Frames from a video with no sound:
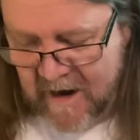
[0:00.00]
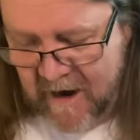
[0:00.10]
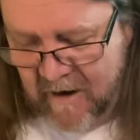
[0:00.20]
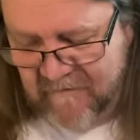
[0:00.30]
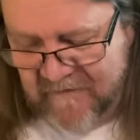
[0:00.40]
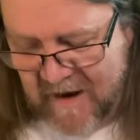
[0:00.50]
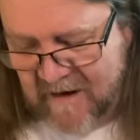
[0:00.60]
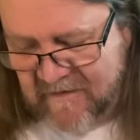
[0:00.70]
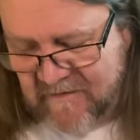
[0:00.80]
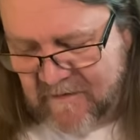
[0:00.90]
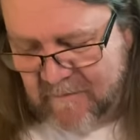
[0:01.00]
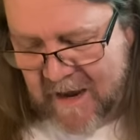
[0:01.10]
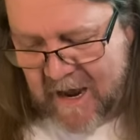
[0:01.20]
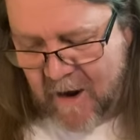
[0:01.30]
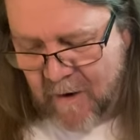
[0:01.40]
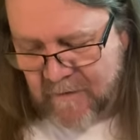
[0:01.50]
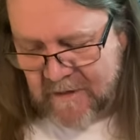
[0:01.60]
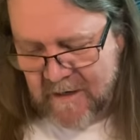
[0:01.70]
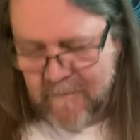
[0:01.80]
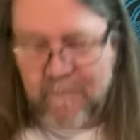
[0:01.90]
Hierophant is about
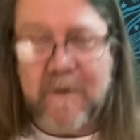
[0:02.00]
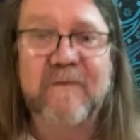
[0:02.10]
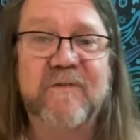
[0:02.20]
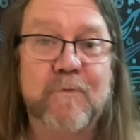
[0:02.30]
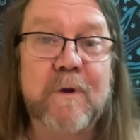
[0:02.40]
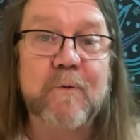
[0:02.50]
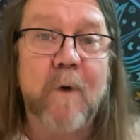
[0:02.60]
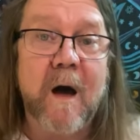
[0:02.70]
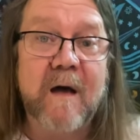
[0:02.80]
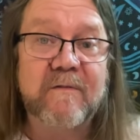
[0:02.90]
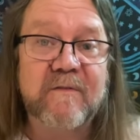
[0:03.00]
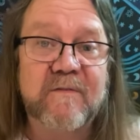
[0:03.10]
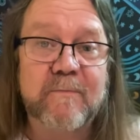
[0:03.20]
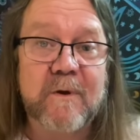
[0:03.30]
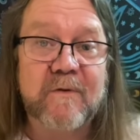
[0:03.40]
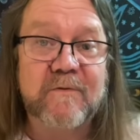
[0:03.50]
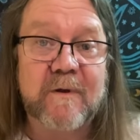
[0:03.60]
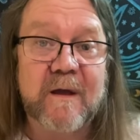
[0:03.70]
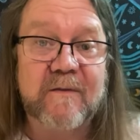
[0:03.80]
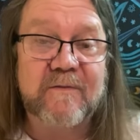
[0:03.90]
being streetwise and
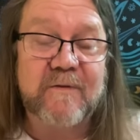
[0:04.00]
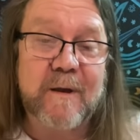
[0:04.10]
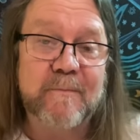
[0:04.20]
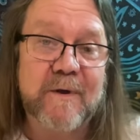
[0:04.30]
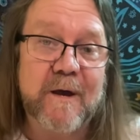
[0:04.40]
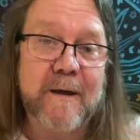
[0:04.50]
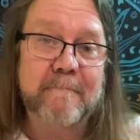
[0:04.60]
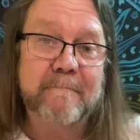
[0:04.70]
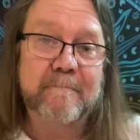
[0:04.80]
spiritual at the same time.